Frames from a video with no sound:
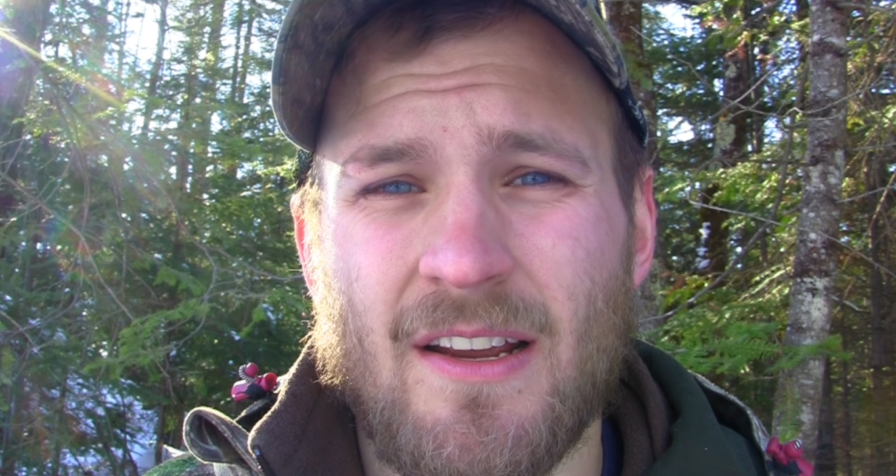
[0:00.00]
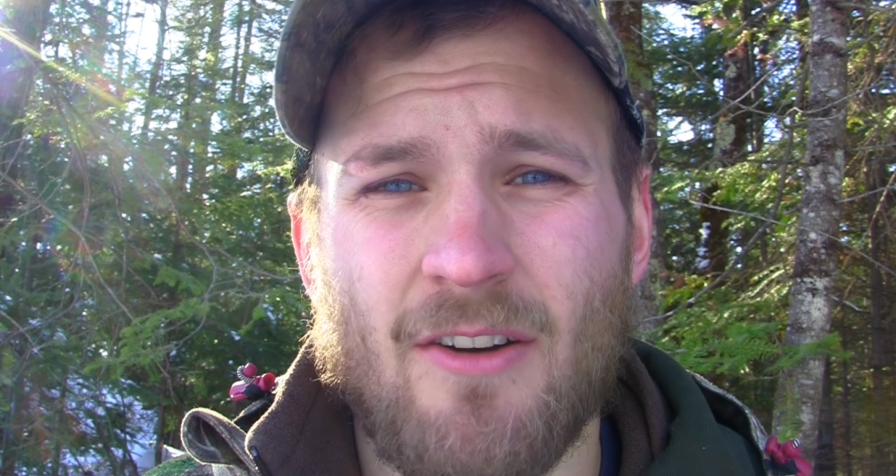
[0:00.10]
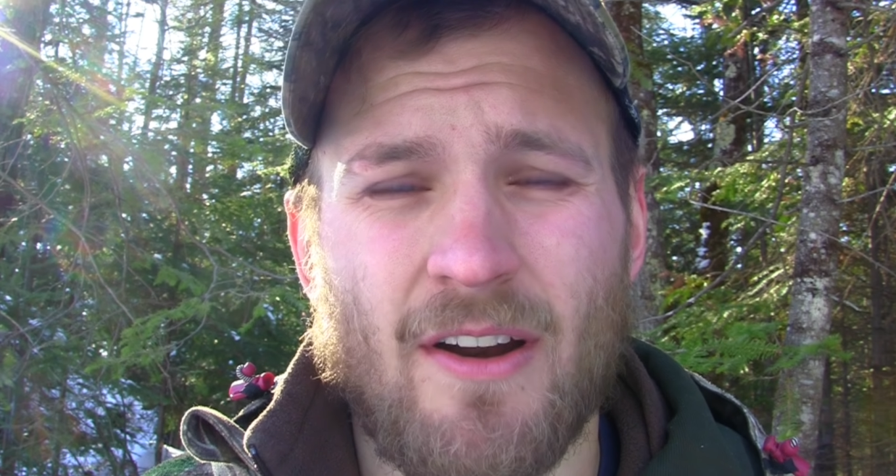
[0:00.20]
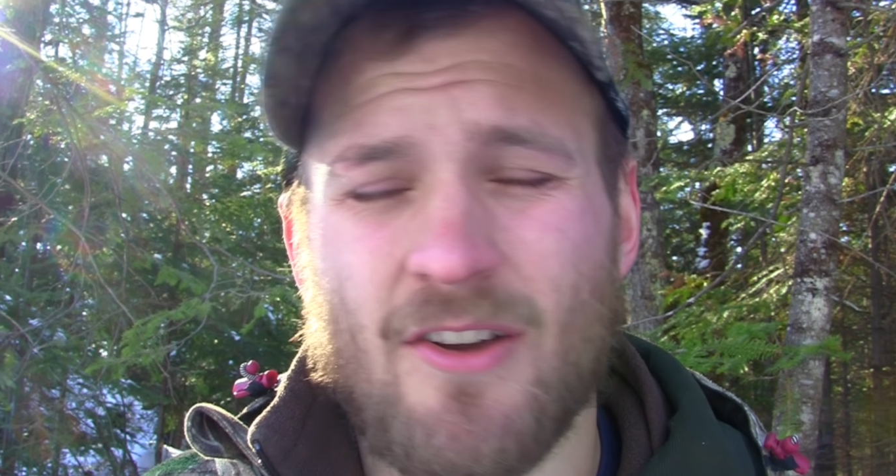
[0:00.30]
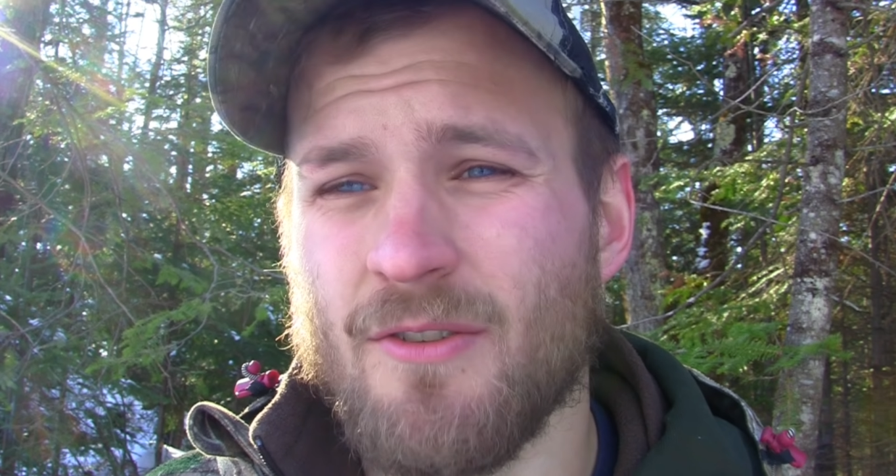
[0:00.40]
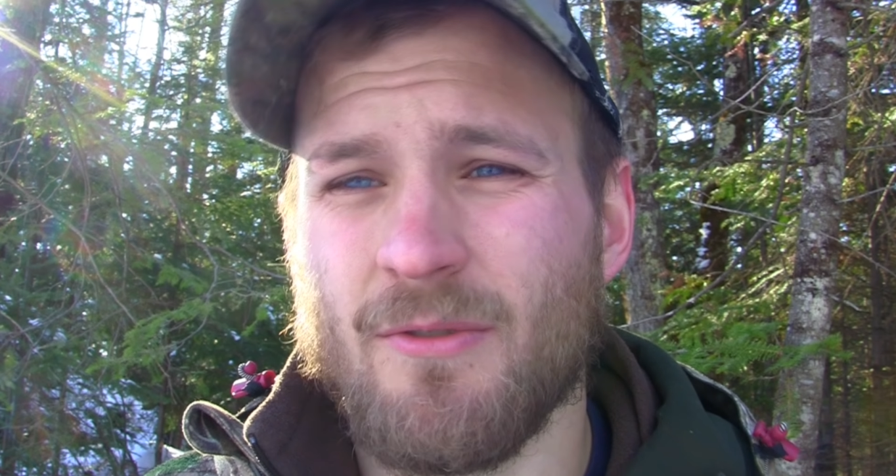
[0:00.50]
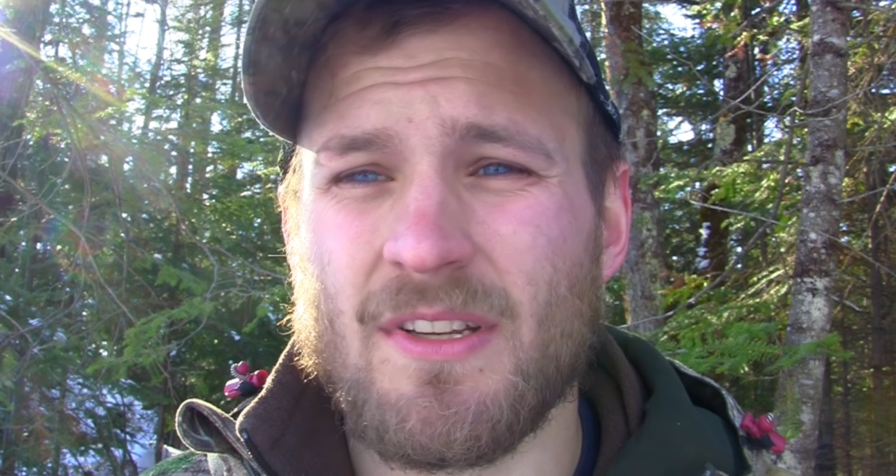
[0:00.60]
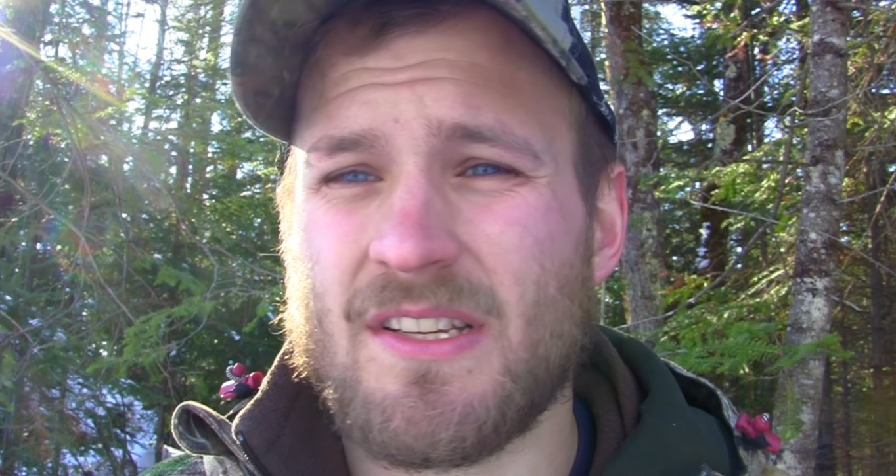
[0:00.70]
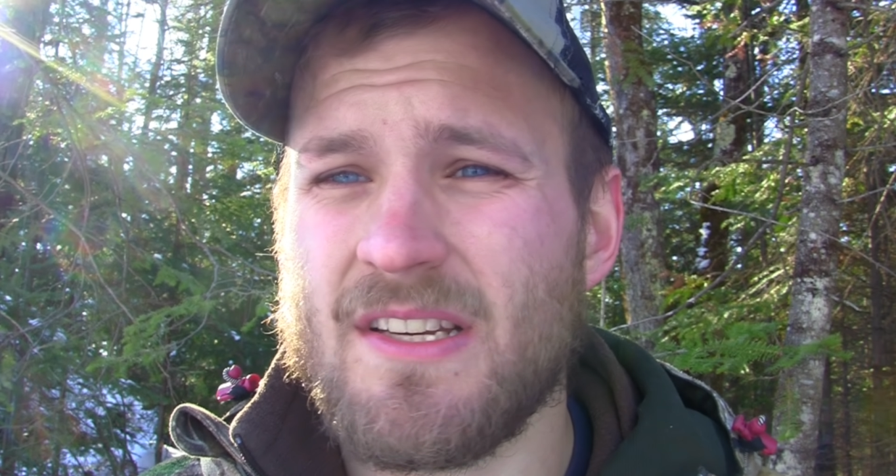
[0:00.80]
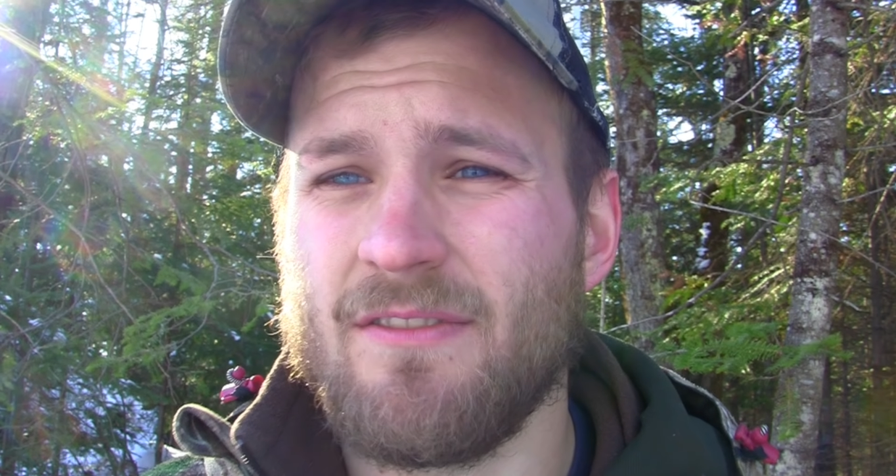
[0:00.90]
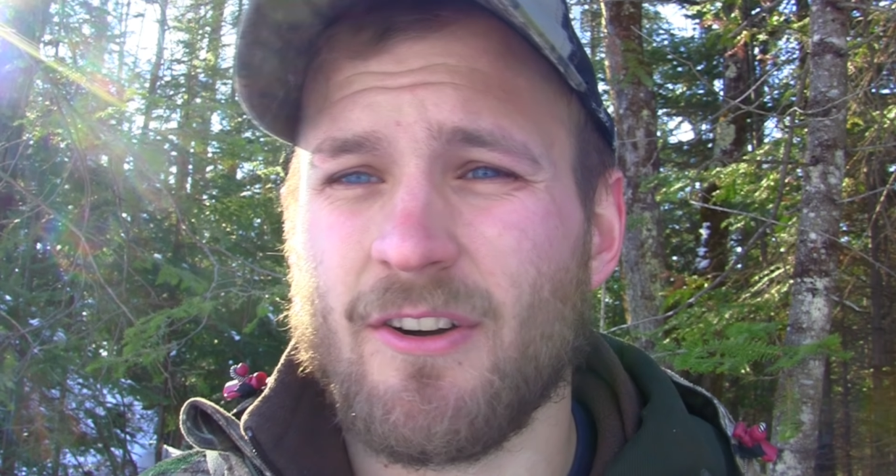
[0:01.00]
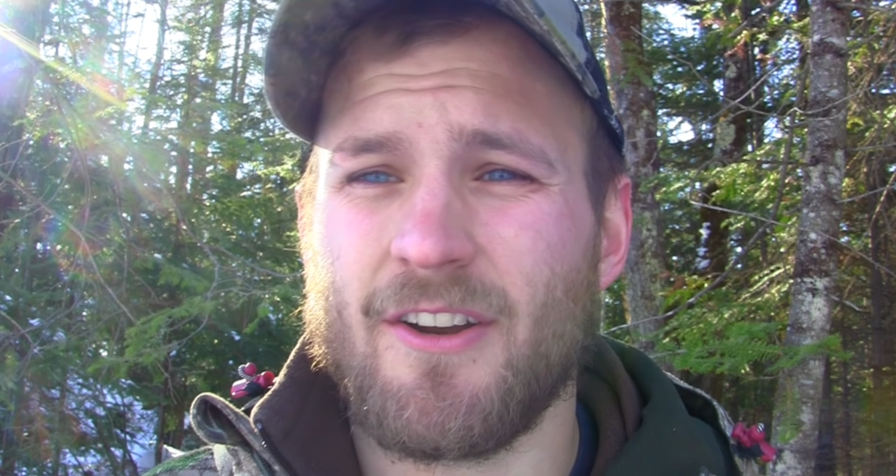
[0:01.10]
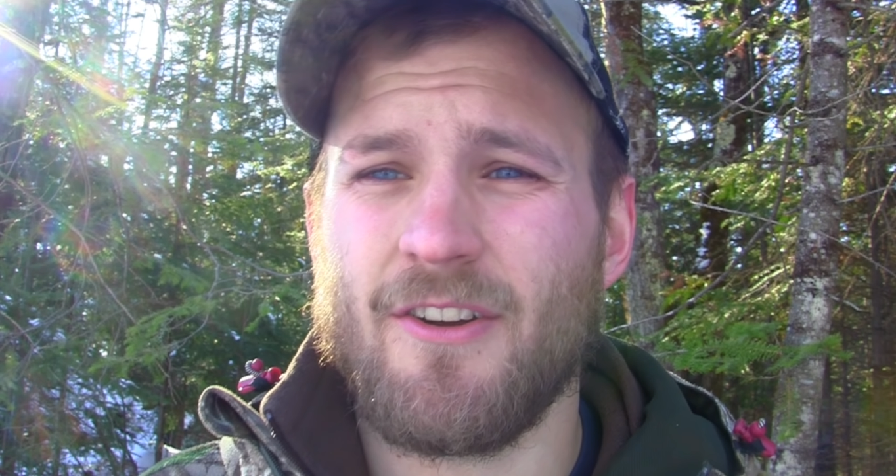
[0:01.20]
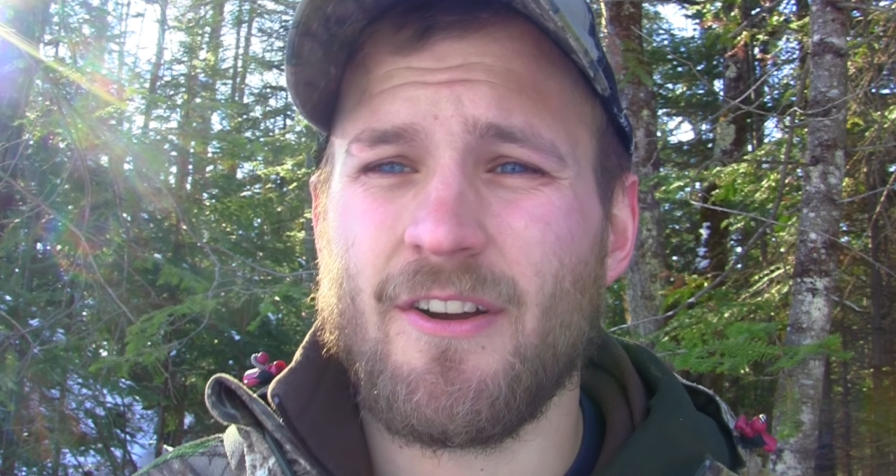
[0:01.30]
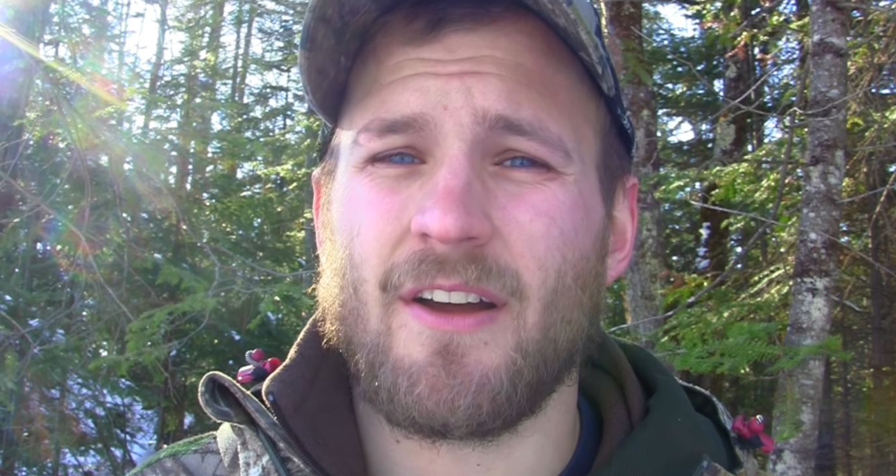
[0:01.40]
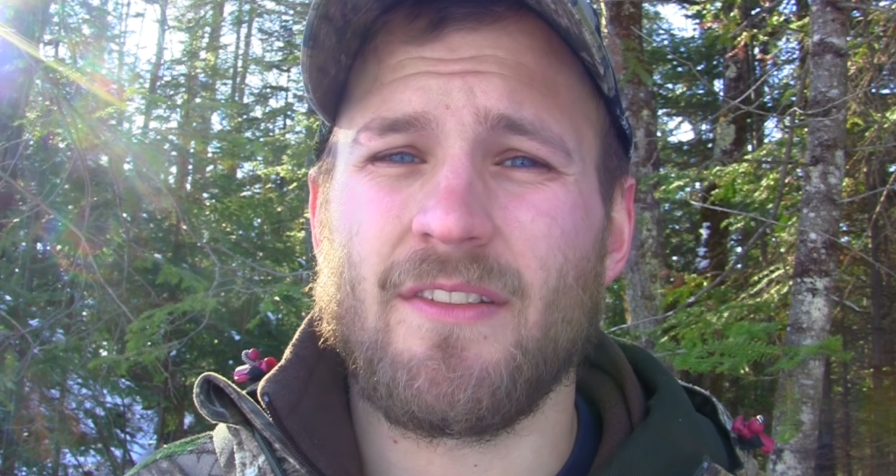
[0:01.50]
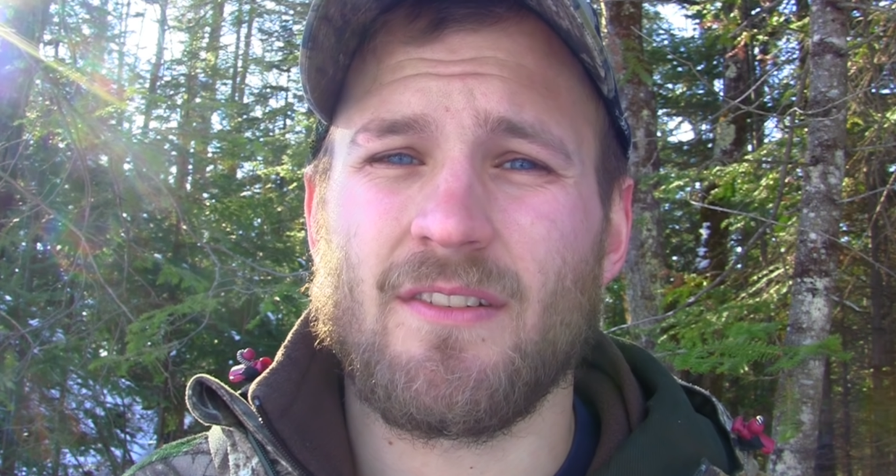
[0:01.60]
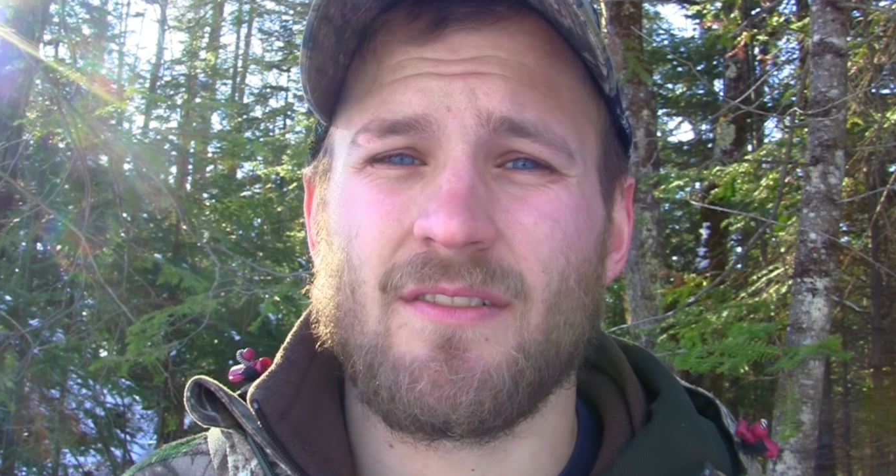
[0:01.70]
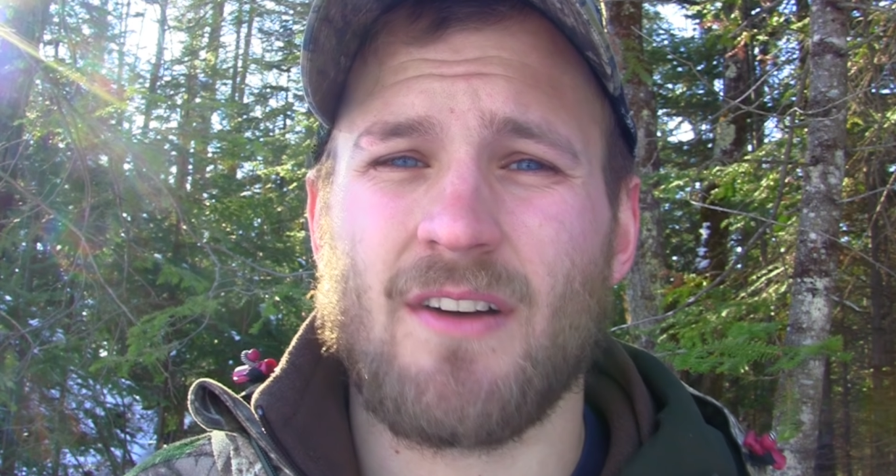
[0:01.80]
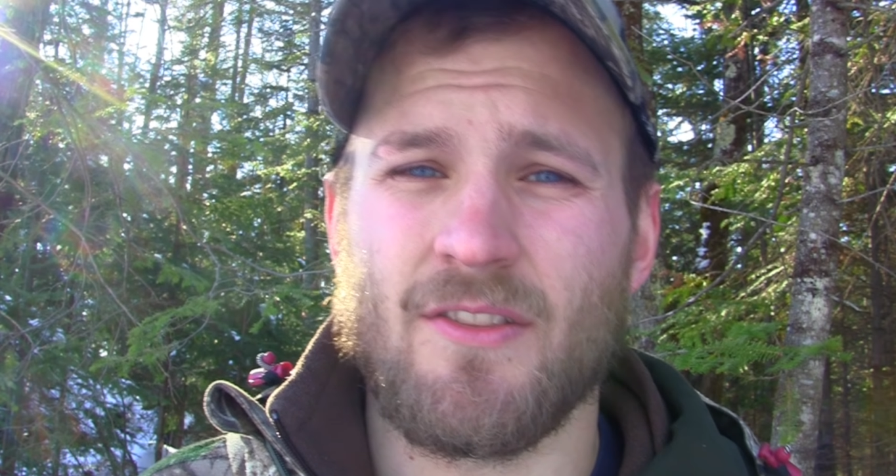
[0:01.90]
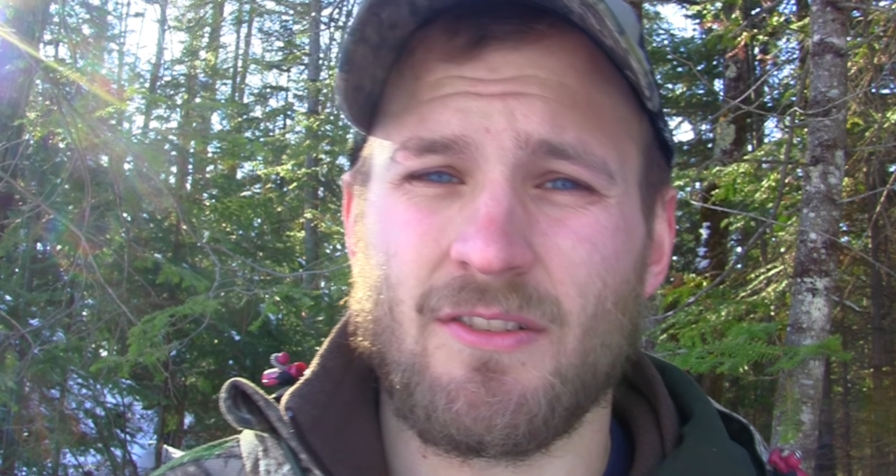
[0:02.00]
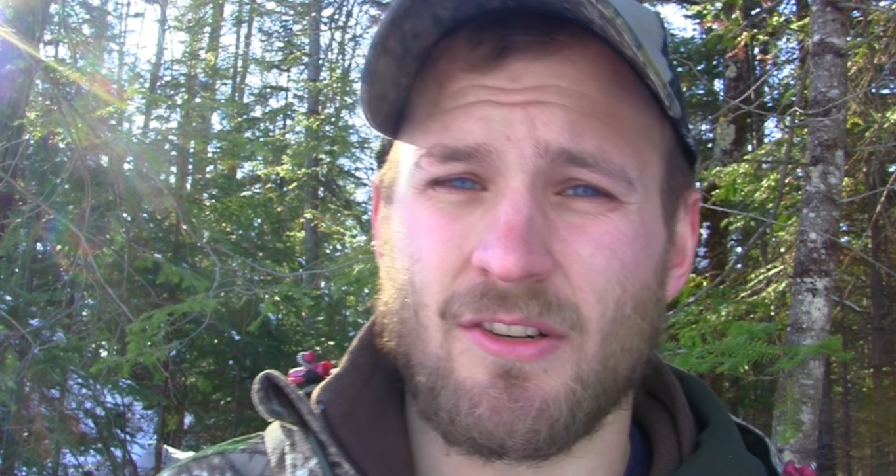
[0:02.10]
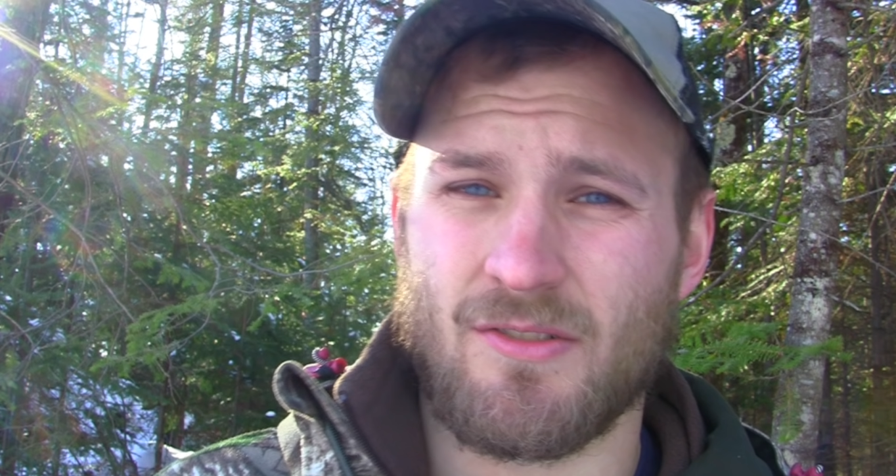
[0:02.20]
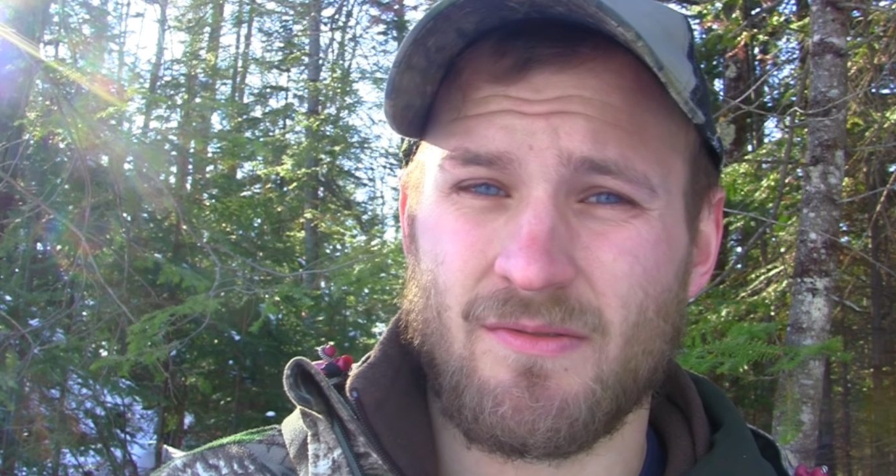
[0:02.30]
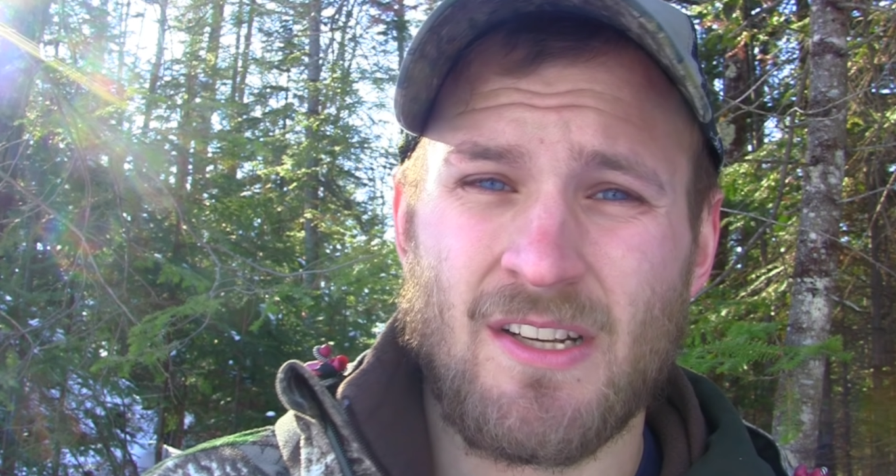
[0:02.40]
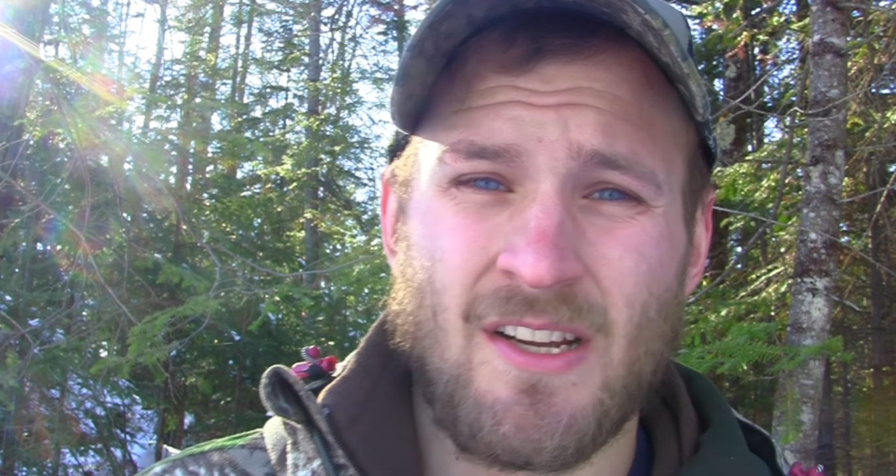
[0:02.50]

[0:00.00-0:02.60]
You know, I couldn't really see very good on the little